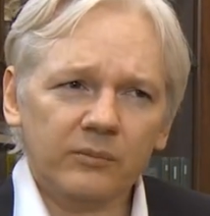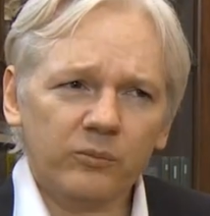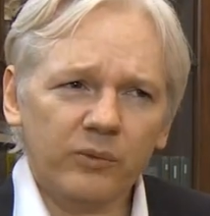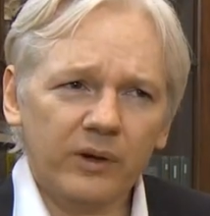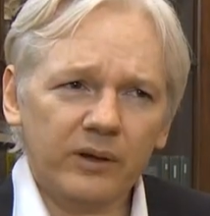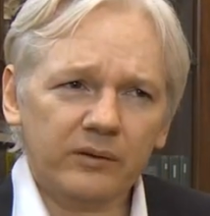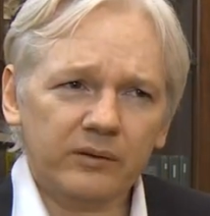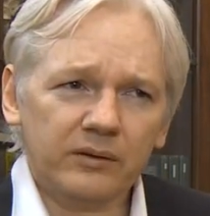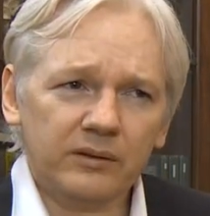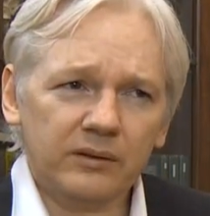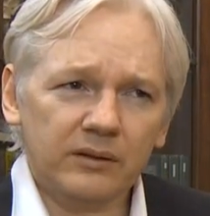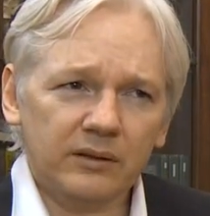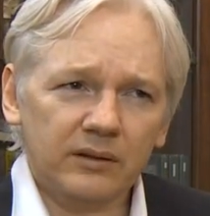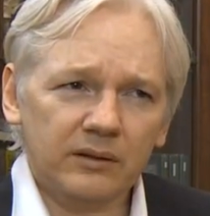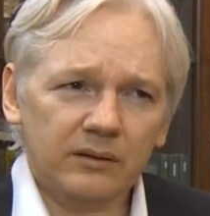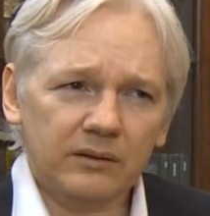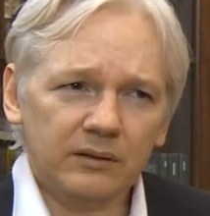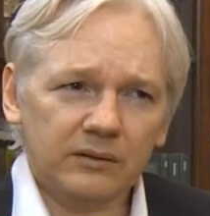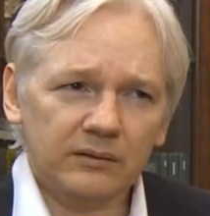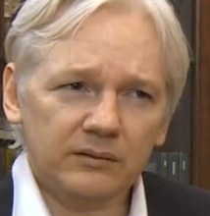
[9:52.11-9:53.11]
When
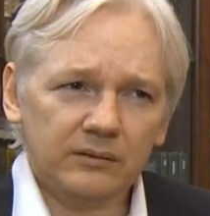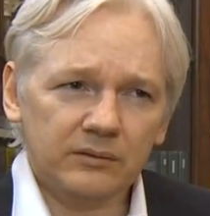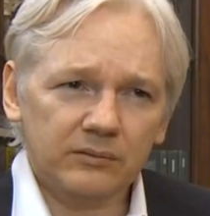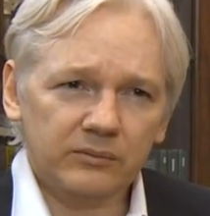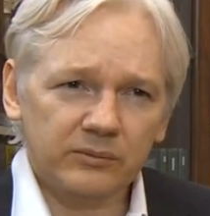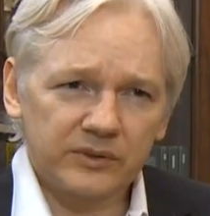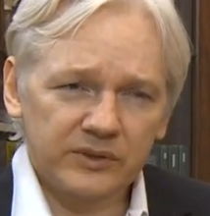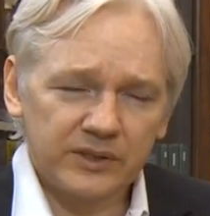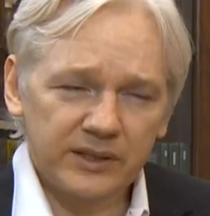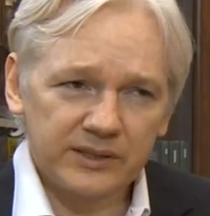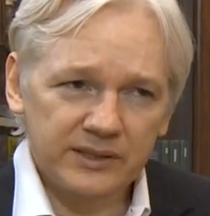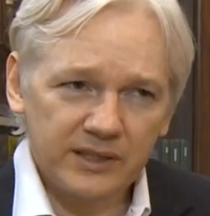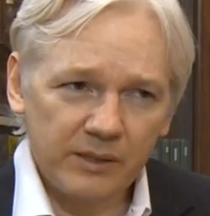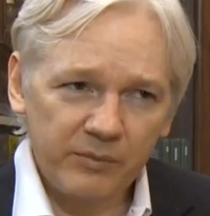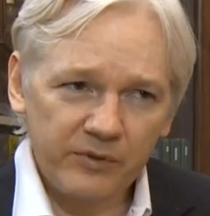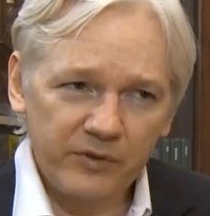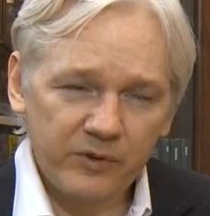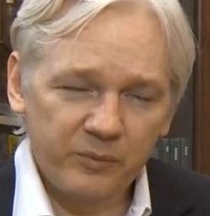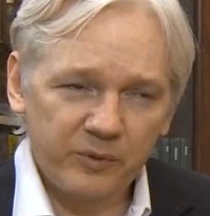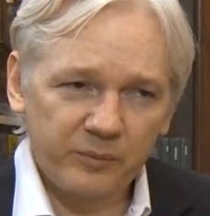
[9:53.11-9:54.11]
see
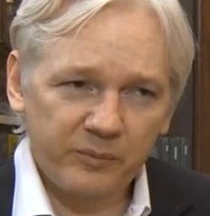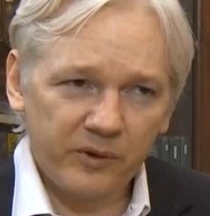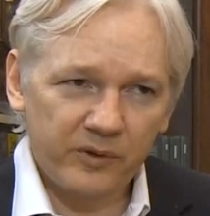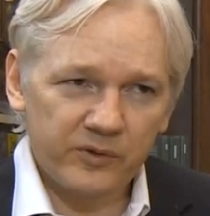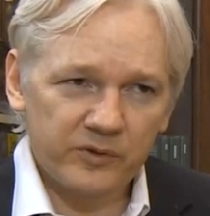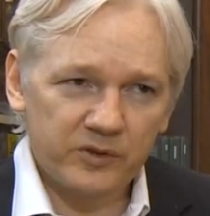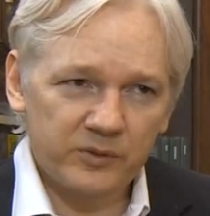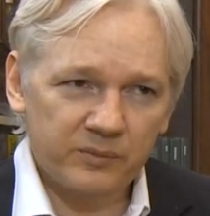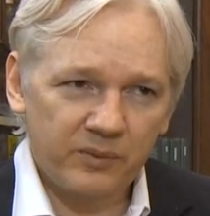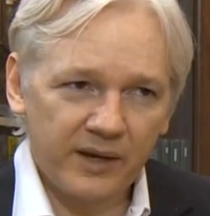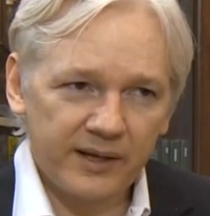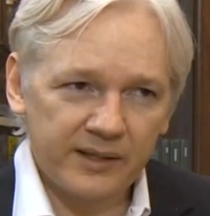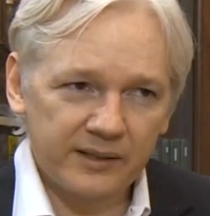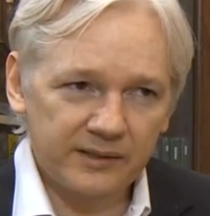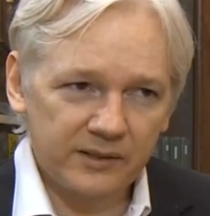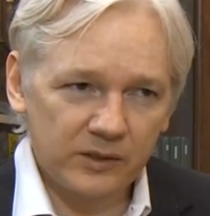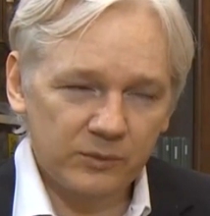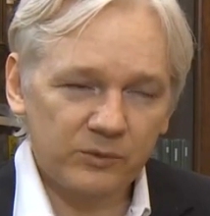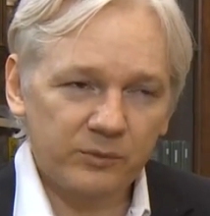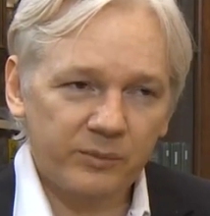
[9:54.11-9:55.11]
some of the proposals by
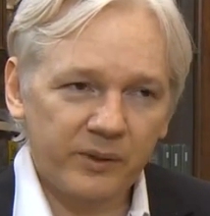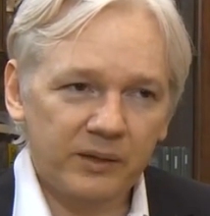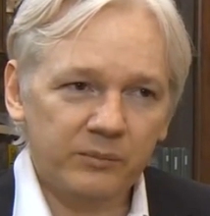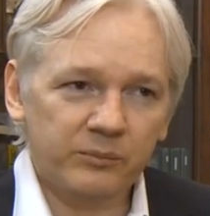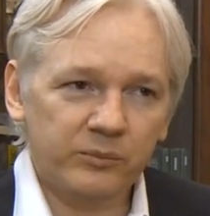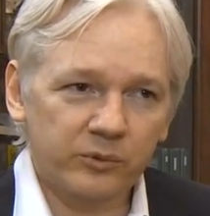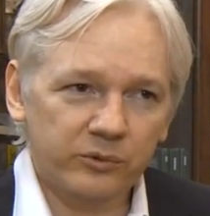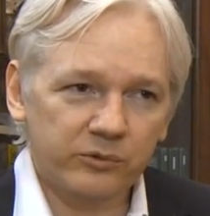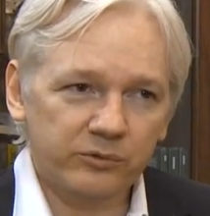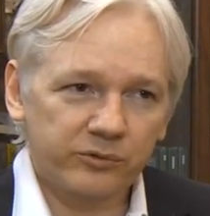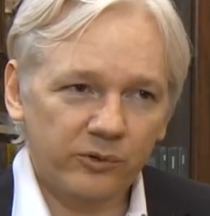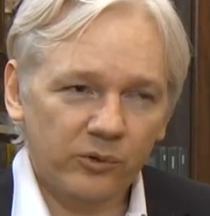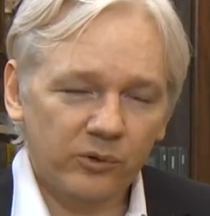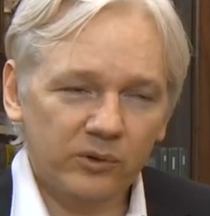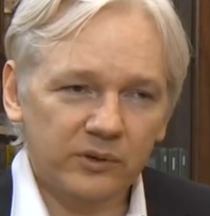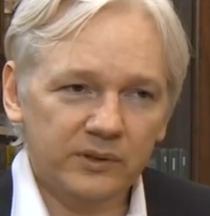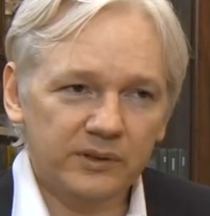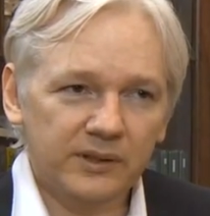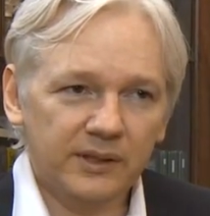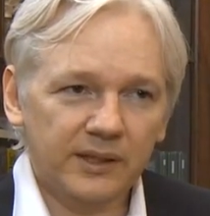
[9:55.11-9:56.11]
Dilma being put
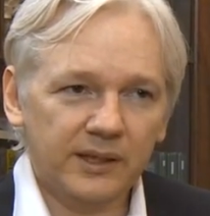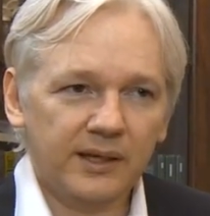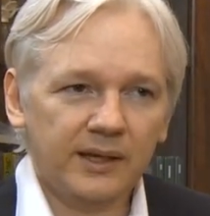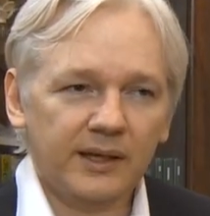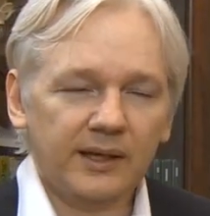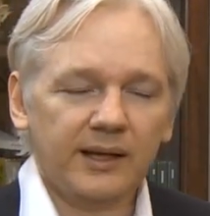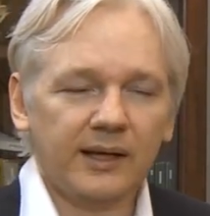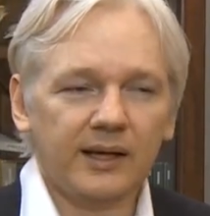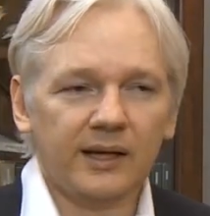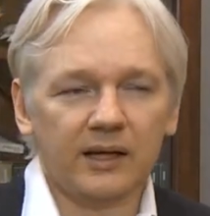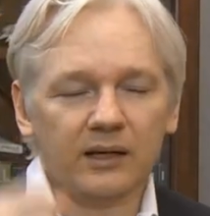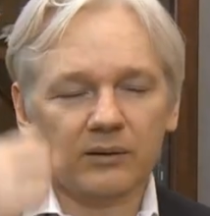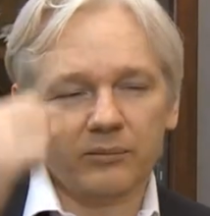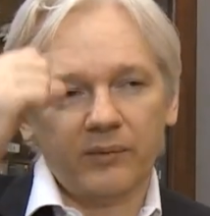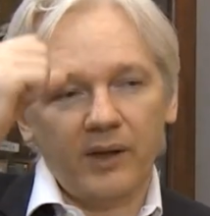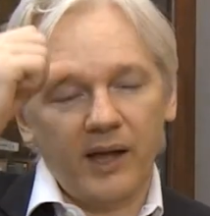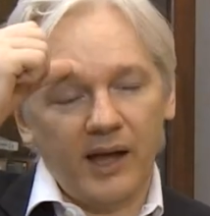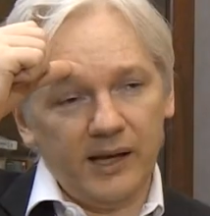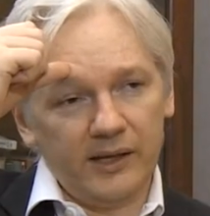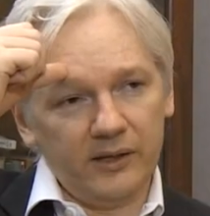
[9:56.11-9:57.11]
forward
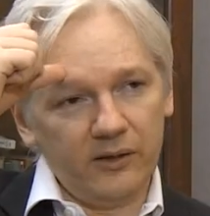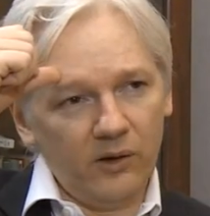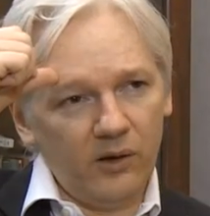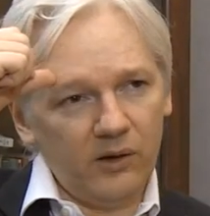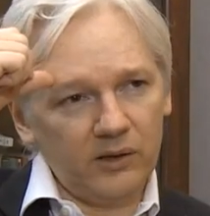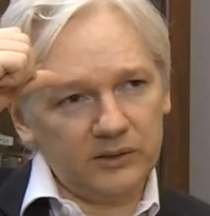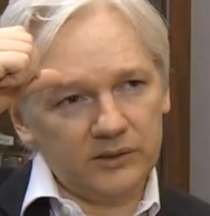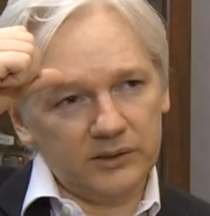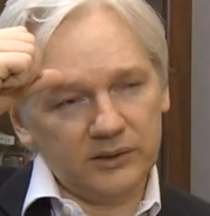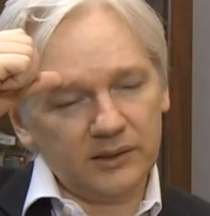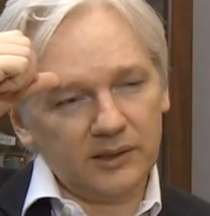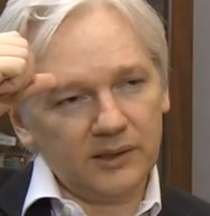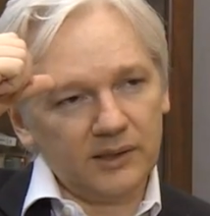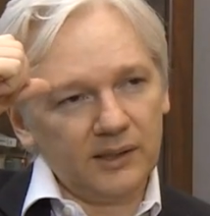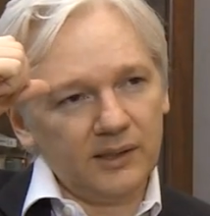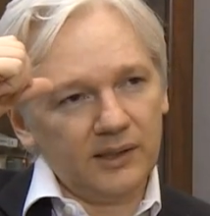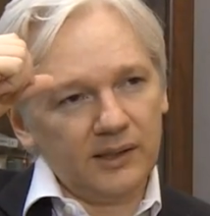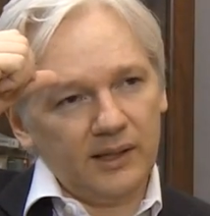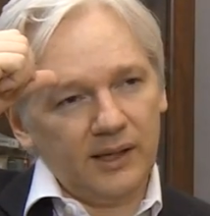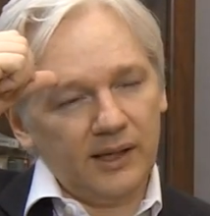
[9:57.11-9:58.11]
are not
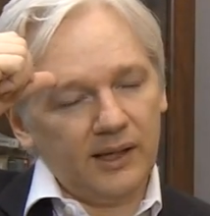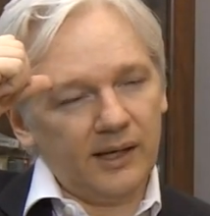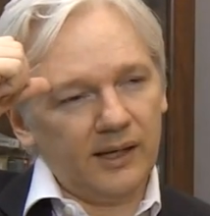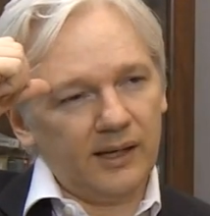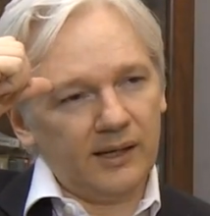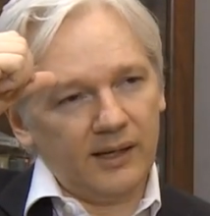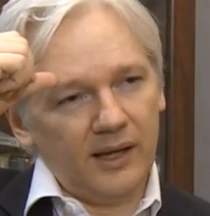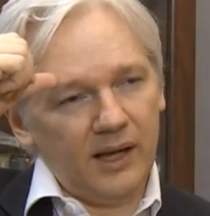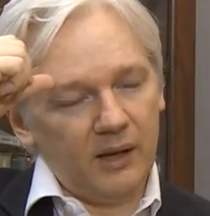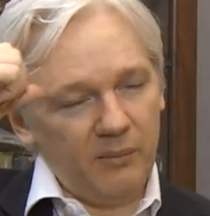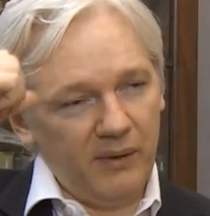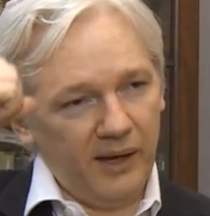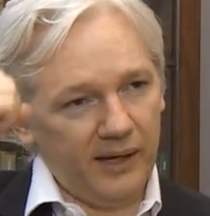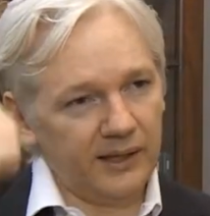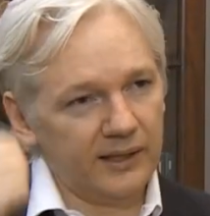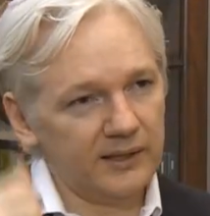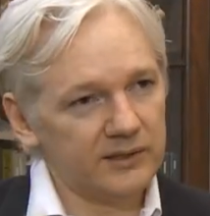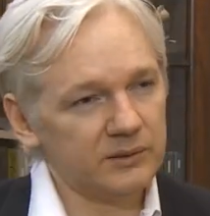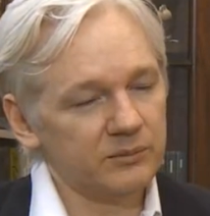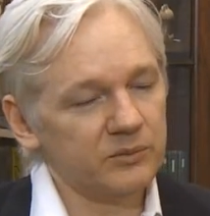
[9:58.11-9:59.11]
a
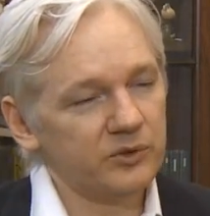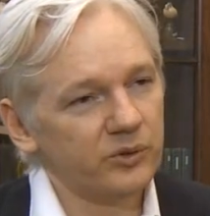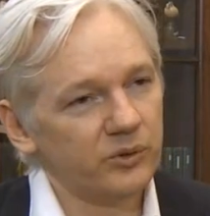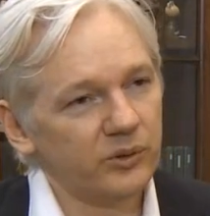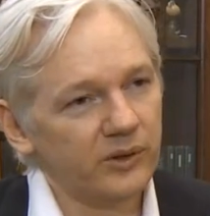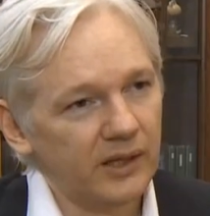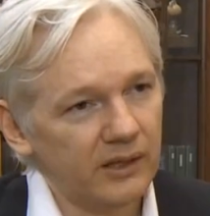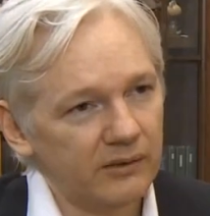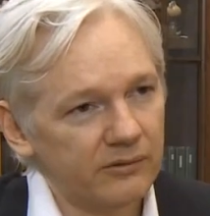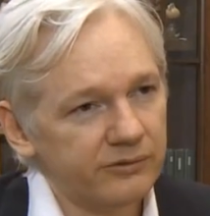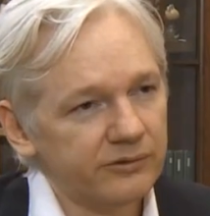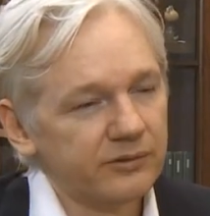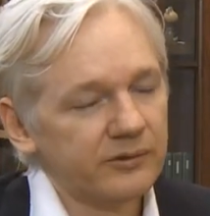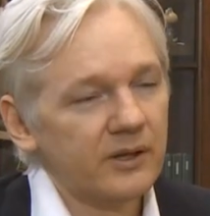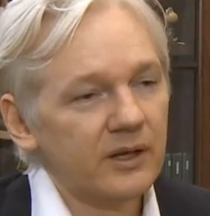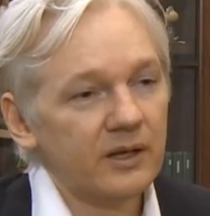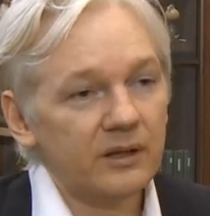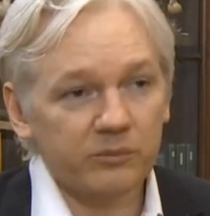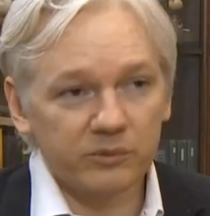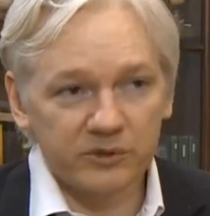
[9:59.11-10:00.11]
mechanism to give
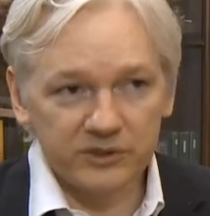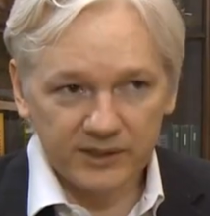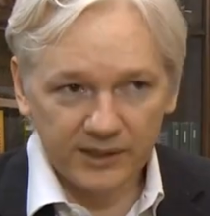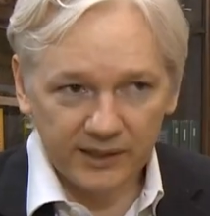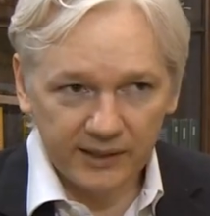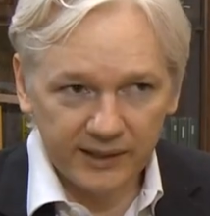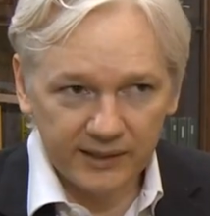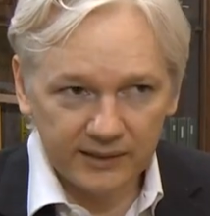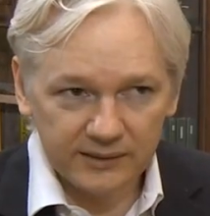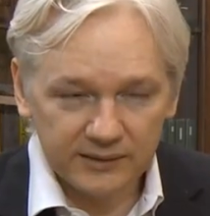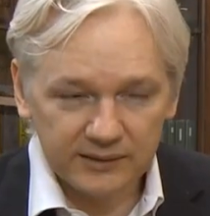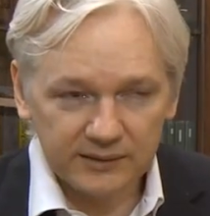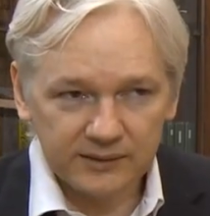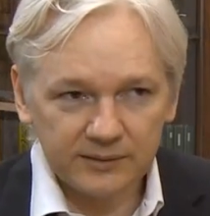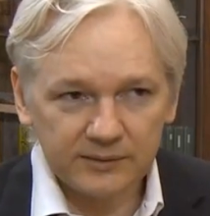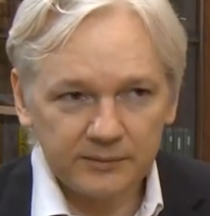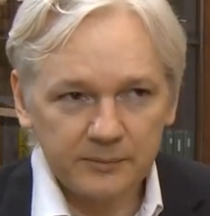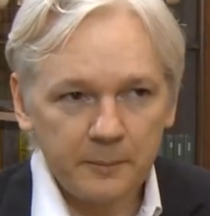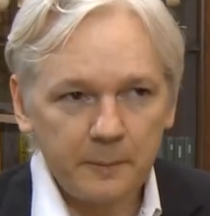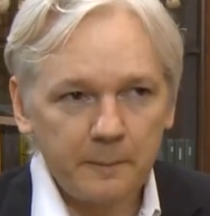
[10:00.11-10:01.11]
Brazilians